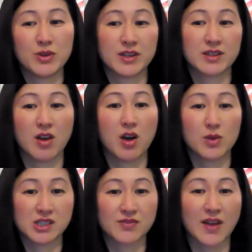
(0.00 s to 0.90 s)
we can
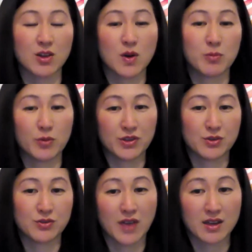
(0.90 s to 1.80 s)
always follow up with
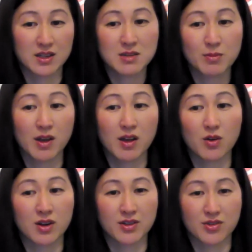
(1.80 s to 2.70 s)
you via email
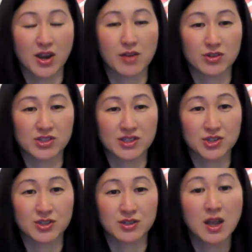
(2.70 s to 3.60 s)
or another
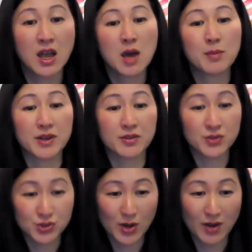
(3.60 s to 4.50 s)
conversation. But if
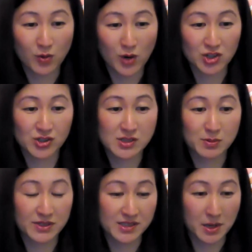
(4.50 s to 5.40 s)
you do have questions,
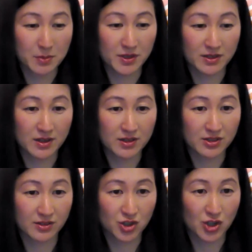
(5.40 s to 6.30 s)
please type it
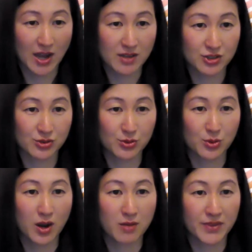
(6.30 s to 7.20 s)
into the chat
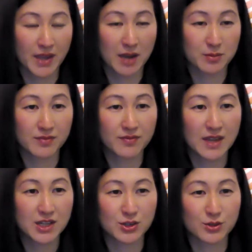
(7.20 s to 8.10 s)
to the admin.
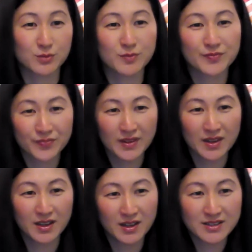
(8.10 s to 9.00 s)
Thank you.
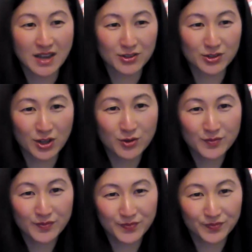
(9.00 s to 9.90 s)
Dr. Lowe.